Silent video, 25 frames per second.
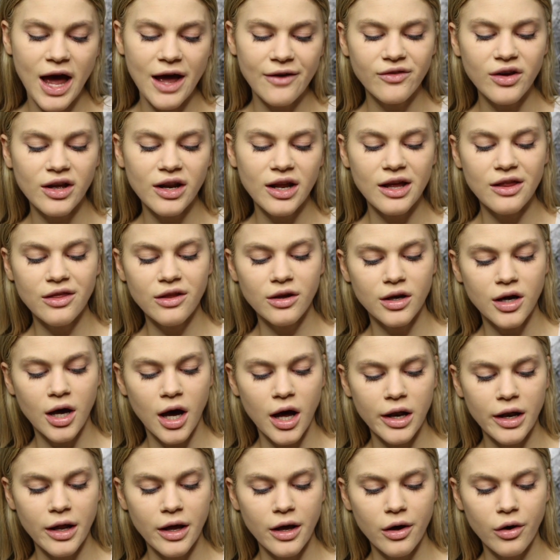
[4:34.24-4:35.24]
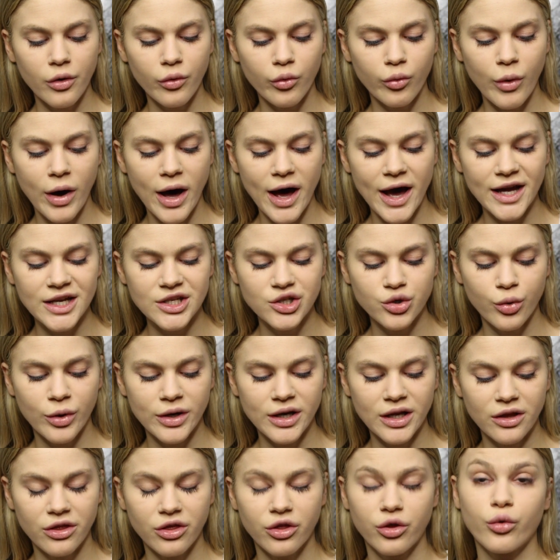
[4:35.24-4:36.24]
I've got it in the color
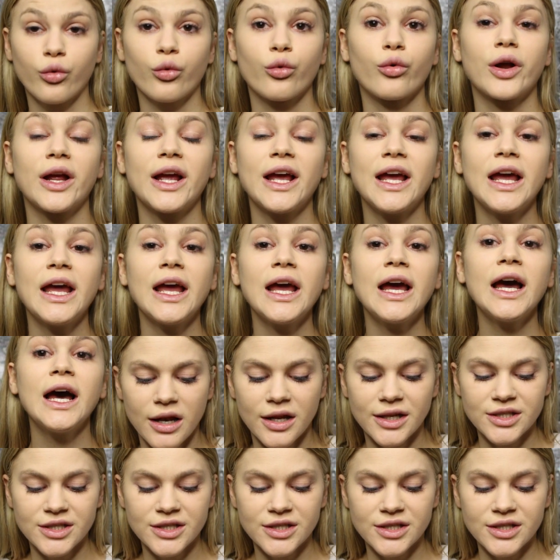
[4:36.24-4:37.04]
Y23.